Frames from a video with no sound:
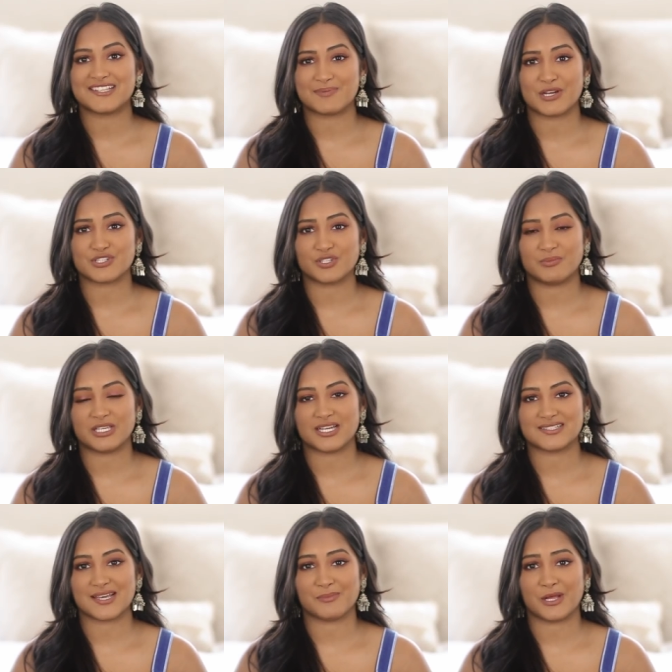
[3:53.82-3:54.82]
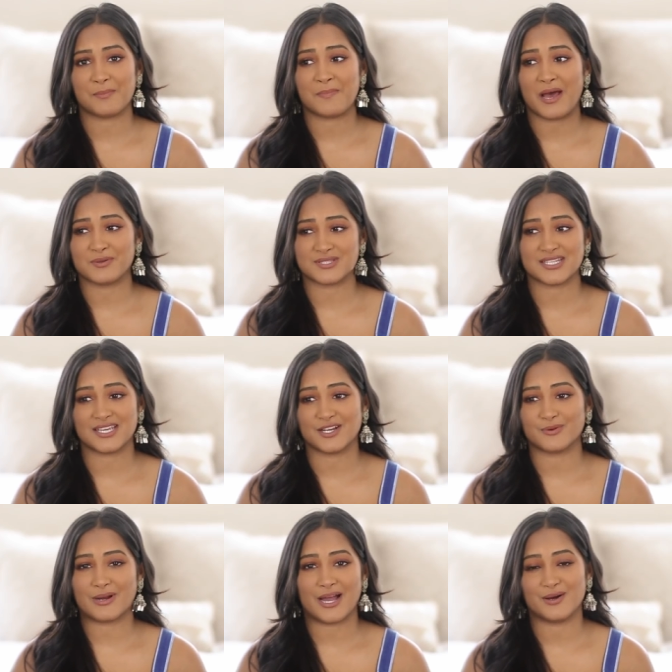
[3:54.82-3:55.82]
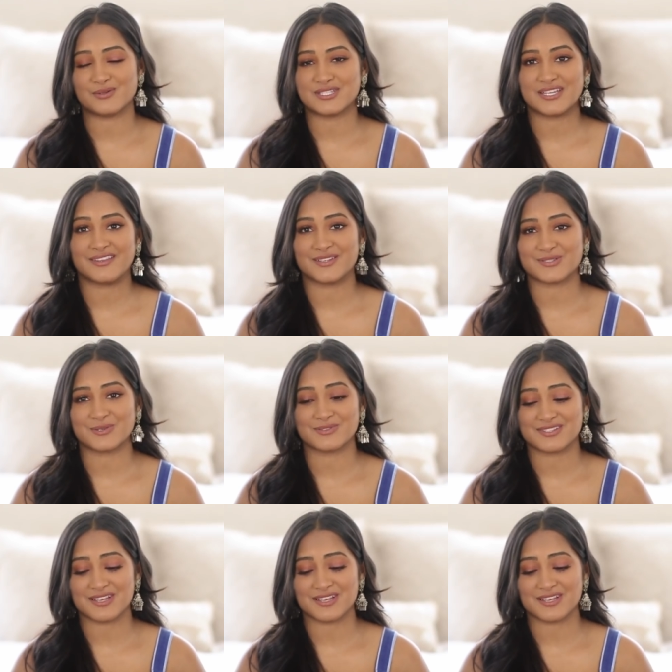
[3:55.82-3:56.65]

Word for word: especially because I'm like bouncing around this whole